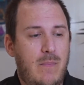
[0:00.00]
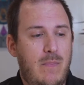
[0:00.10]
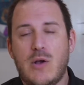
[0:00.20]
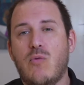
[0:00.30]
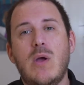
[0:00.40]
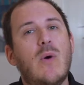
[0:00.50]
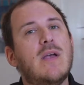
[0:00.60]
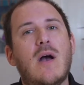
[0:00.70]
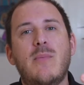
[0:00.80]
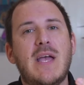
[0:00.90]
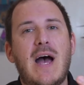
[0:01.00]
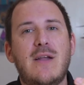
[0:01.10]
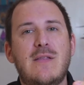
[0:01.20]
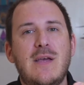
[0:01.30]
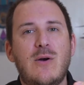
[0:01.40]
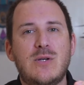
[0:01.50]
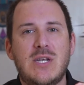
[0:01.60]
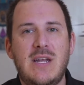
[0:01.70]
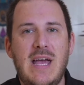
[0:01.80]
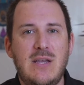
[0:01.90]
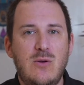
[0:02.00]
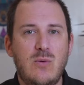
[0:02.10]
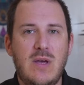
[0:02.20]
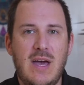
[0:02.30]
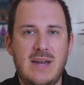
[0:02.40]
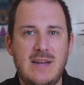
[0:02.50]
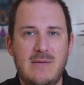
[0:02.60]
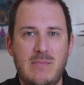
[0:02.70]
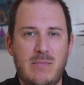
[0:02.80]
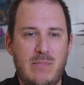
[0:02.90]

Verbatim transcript: a great white coming out of the ocean and you get it